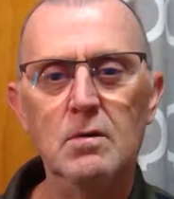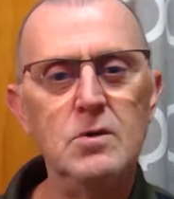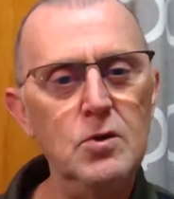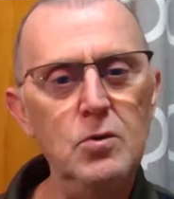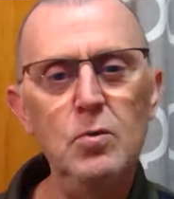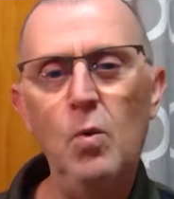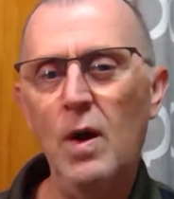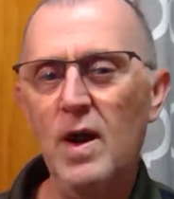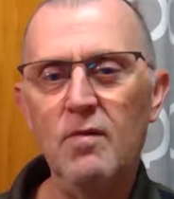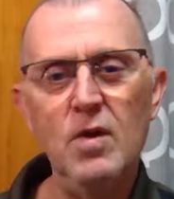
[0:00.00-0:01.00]
Do
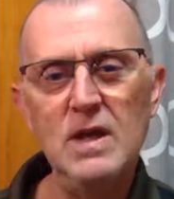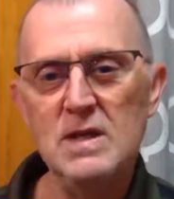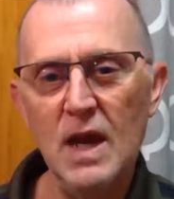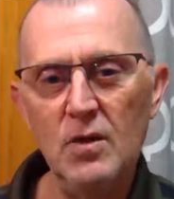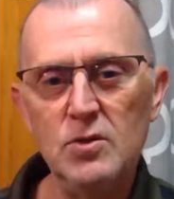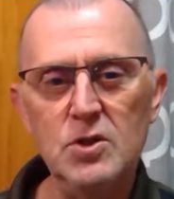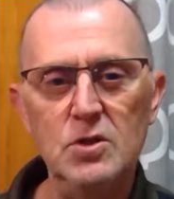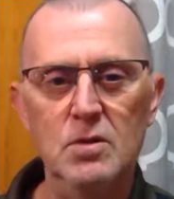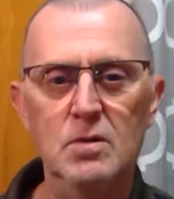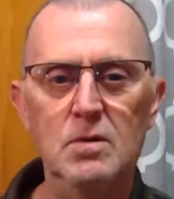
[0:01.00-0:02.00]
whatever he tells
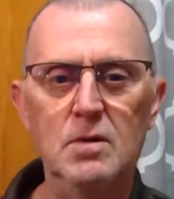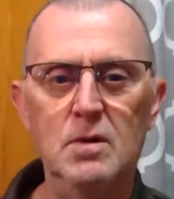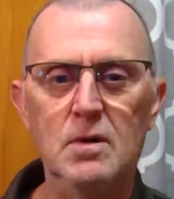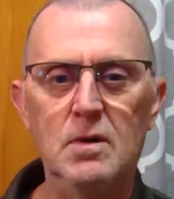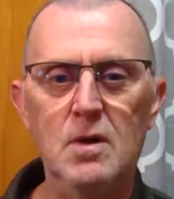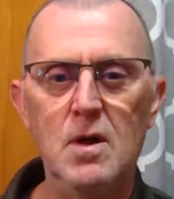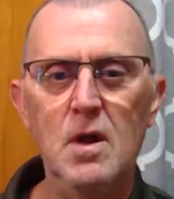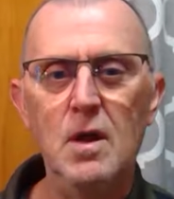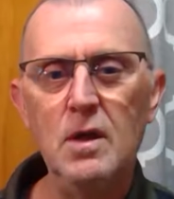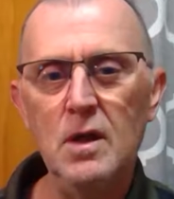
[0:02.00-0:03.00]
you.
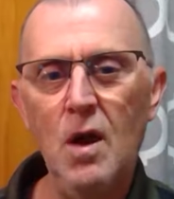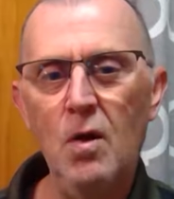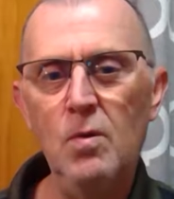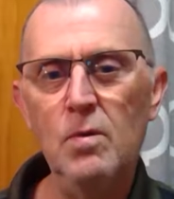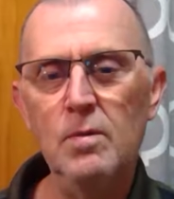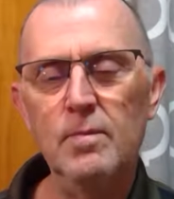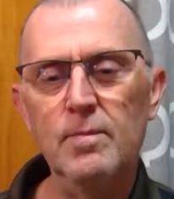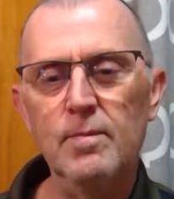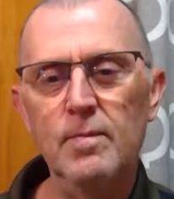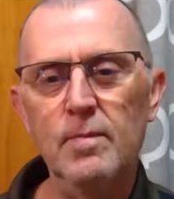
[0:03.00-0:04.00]
You know,
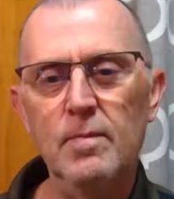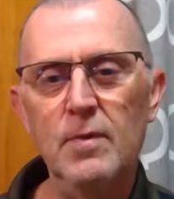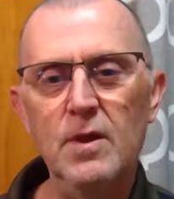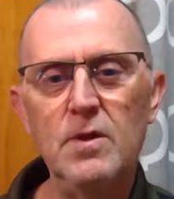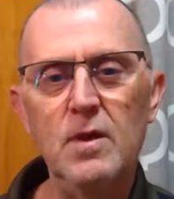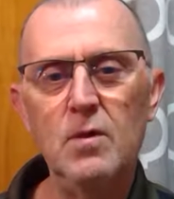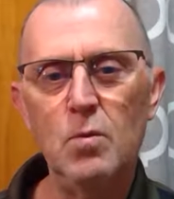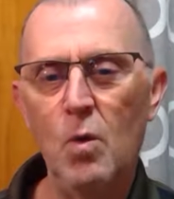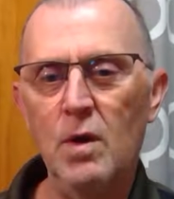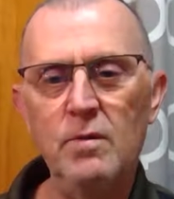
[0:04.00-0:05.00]
this is
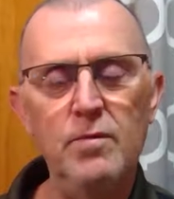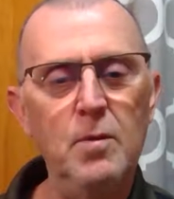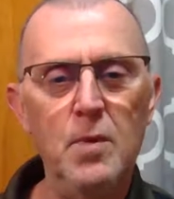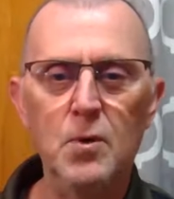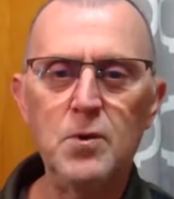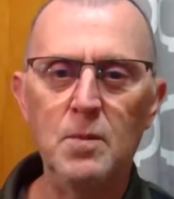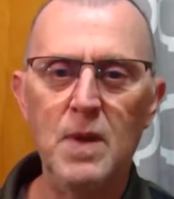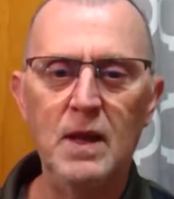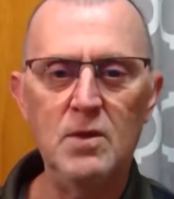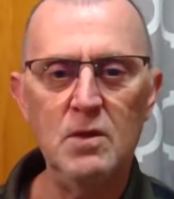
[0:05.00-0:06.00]
one of the most
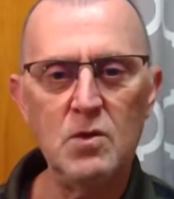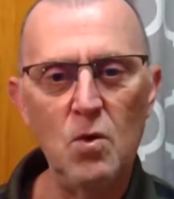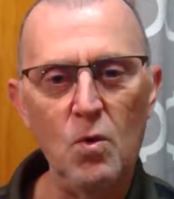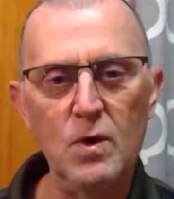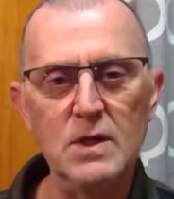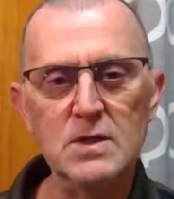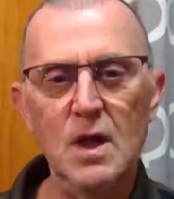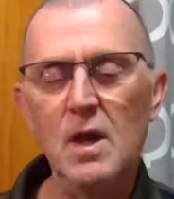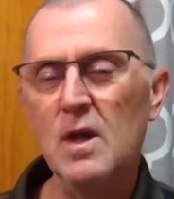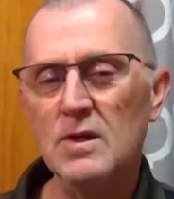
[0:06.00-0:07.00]
amazing stories.
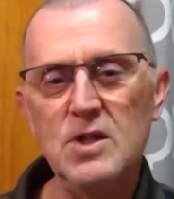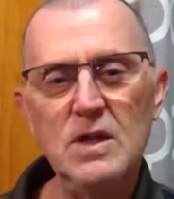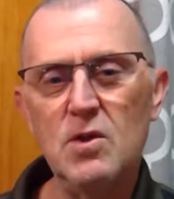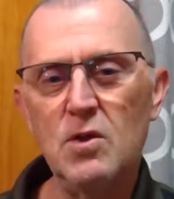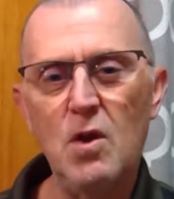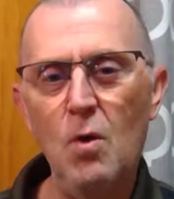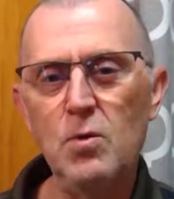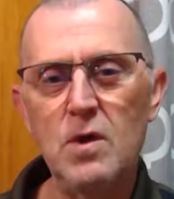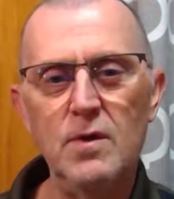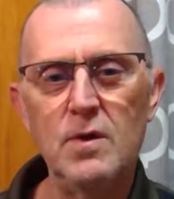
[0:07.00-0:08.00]
Jesus goes
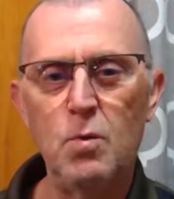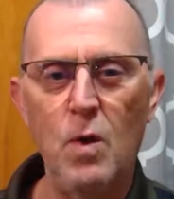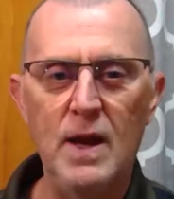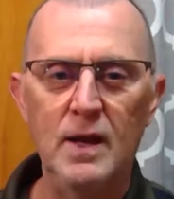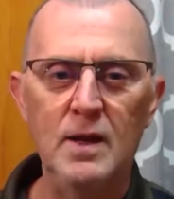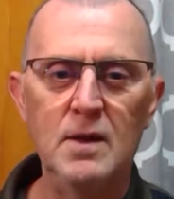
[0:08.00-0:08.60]
to this wedding.